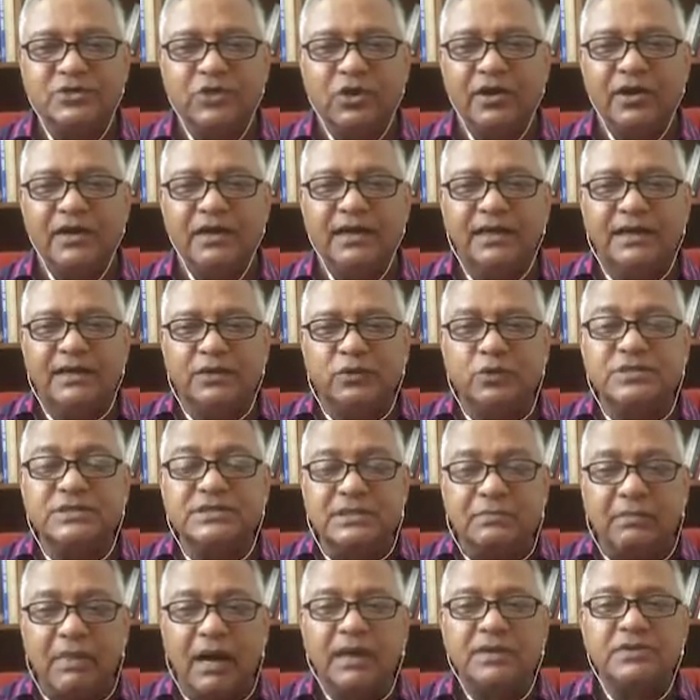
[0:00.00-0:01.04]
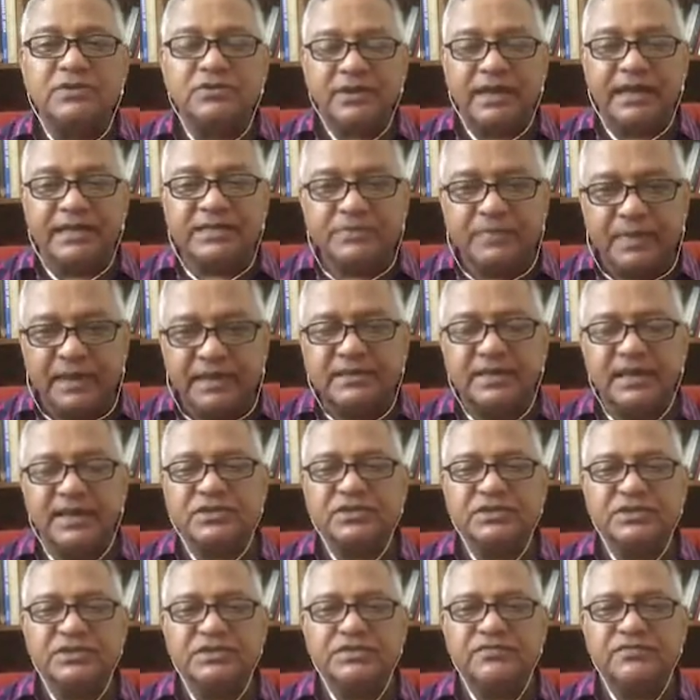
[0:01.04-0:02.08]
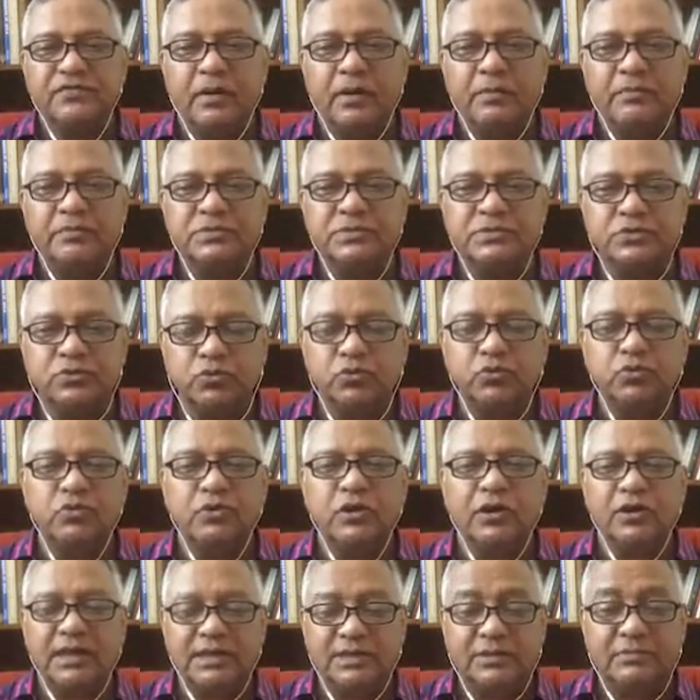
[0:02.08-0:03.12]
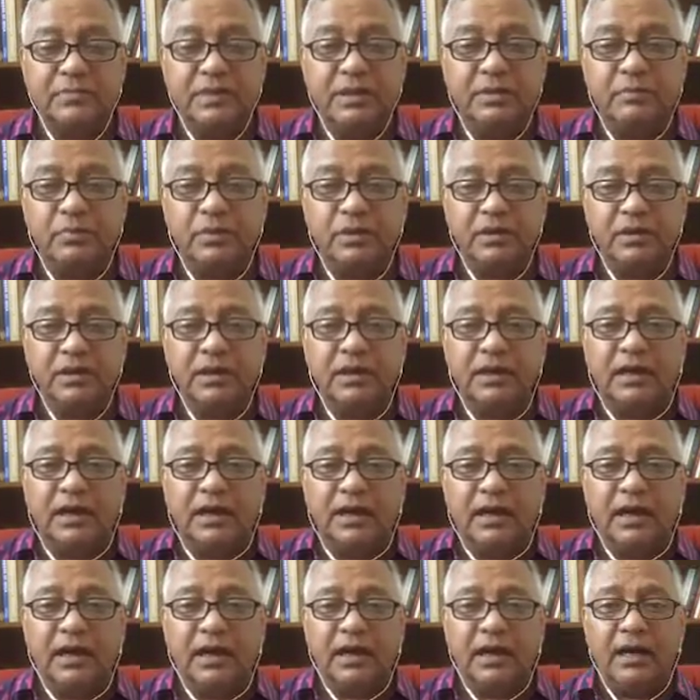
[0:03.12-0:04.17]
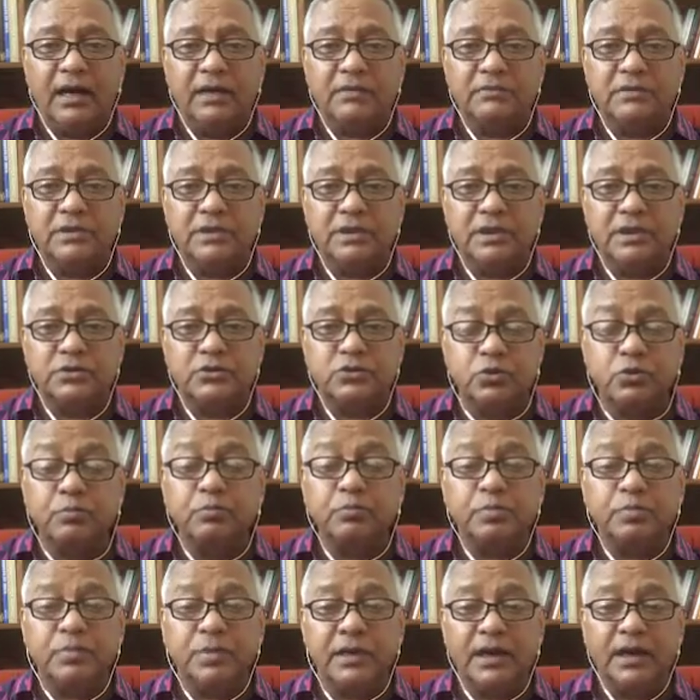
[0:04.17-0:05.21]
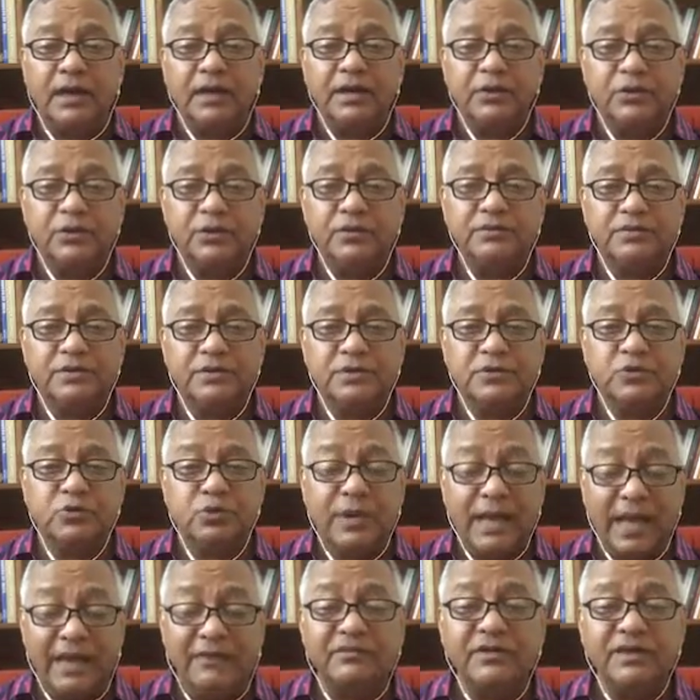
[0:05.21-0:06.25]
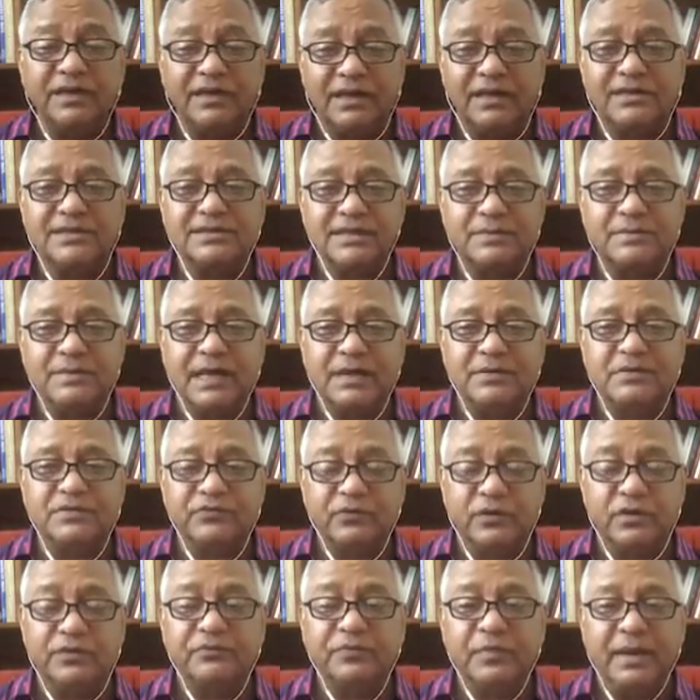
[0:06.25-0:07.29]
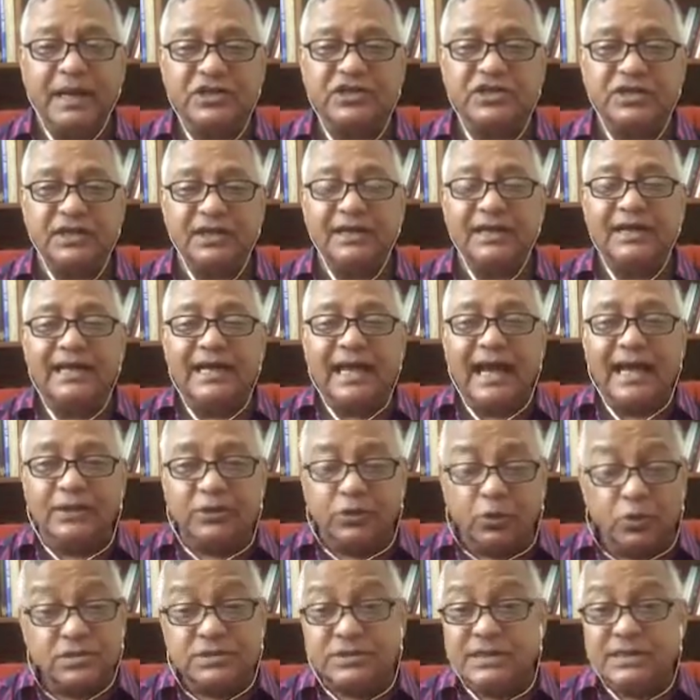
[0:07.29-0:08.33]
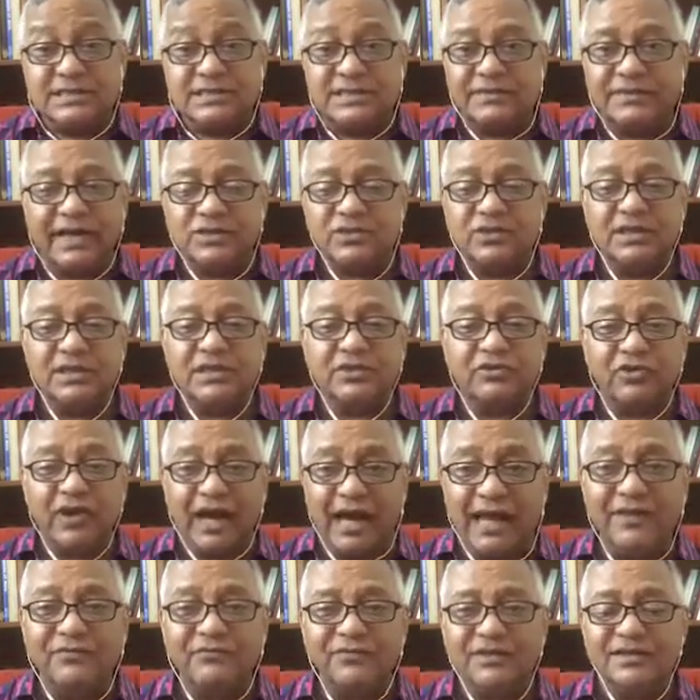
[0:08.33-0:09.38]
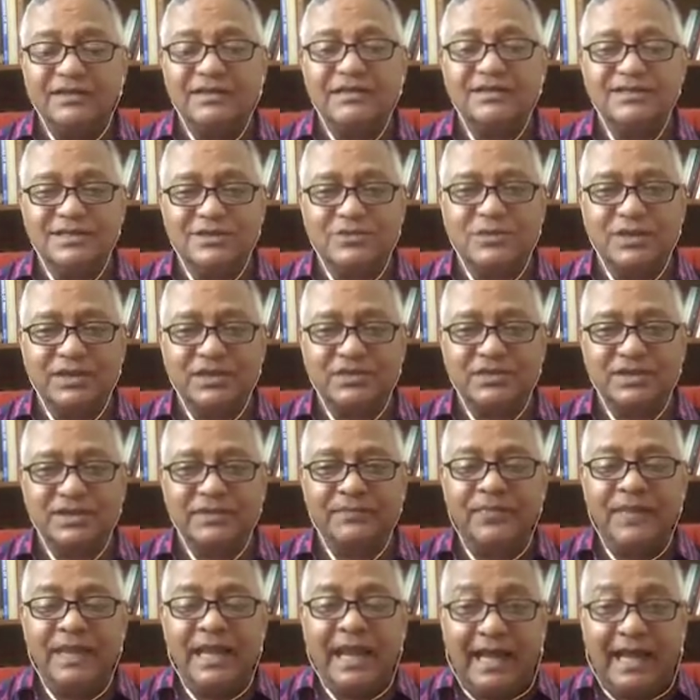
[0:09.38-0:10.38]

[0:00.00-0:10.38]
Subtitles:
or those demands or expectations from school or other people too heavy and sometimes full of pressure. And those kids have actually thrived in this situation.